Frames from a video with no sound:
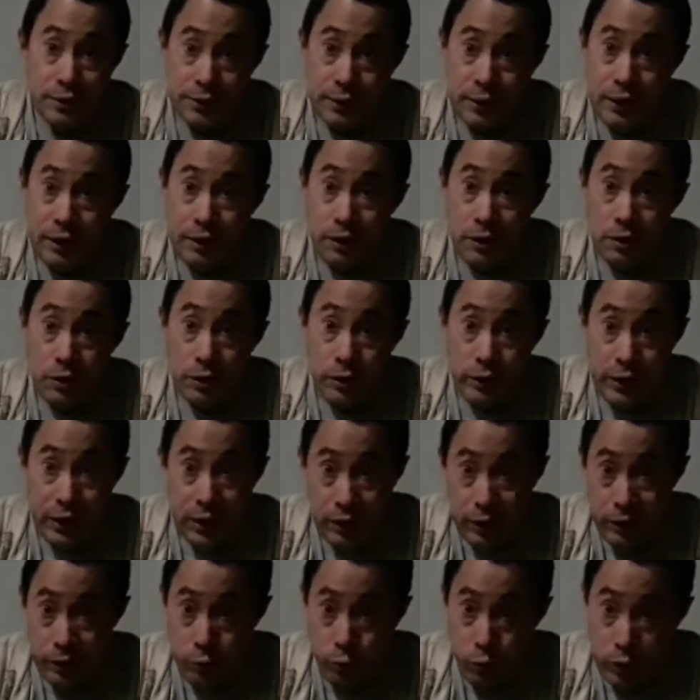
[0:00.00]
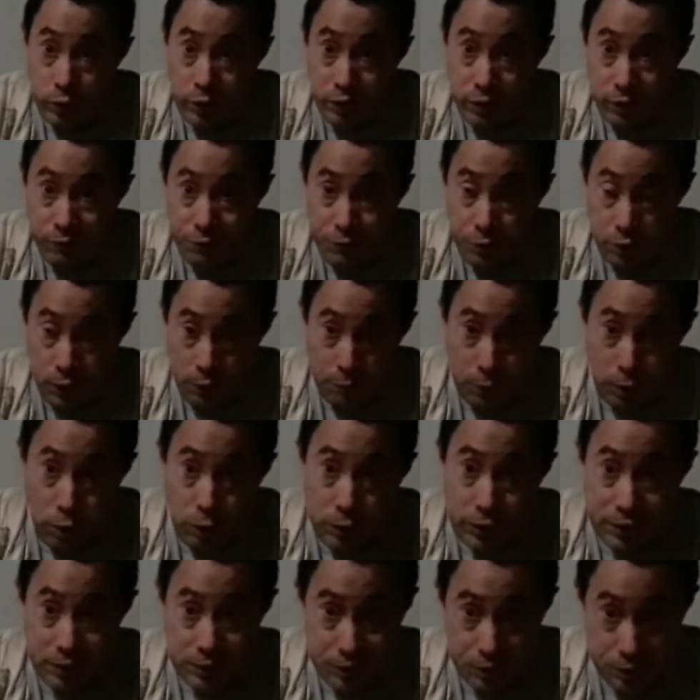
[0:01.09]
the hit and quit it if you're not married
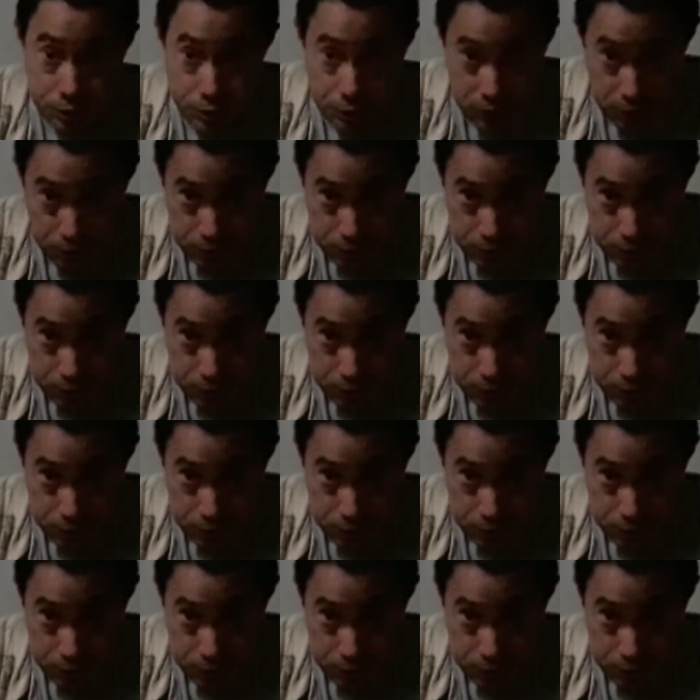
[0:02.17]
is